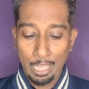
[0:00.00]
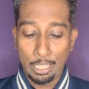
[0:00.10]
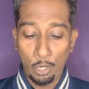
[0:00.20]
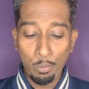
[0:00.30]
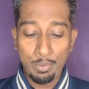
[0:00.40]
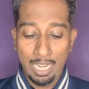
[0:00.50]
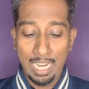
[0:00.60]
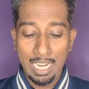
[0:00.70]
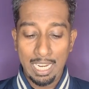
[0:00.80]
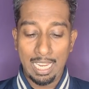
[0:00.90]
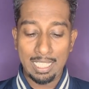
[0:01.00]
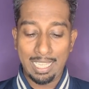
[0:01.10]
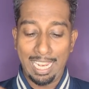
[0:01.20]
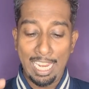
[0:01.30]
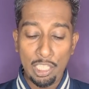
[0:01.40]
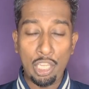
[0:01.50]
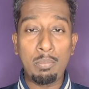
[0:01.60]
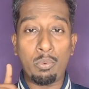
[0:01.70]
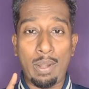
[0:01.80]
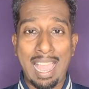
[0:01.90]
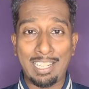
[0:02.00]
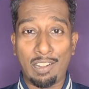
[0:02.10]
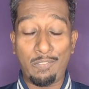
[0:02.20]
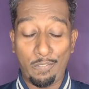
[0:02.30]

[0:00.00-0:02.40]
Group D is Egypt ranked at